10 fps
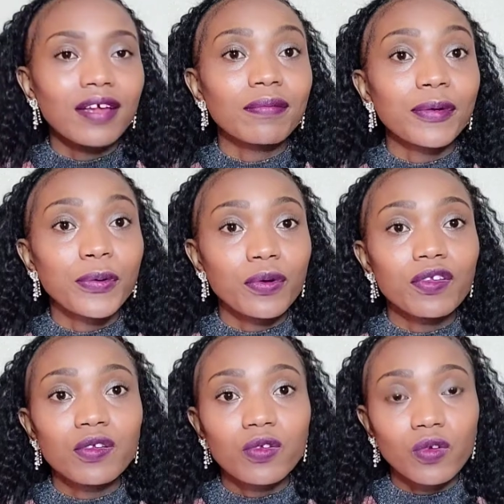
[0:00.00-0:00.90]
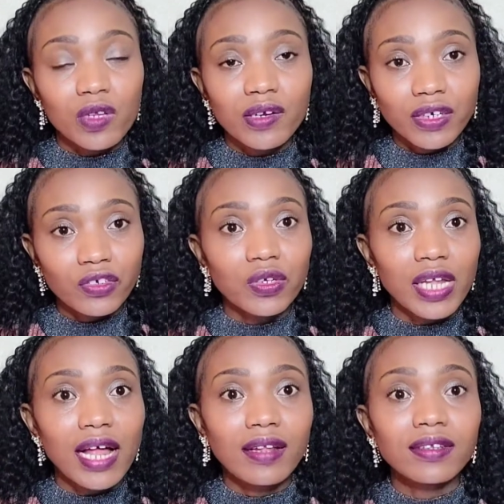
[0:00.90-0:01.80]
because those
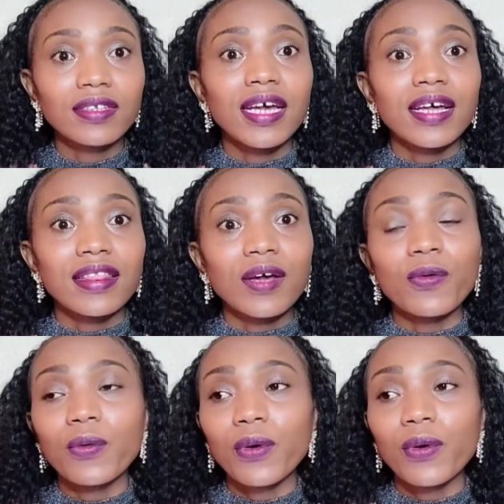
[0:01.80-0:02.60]
rationales, they will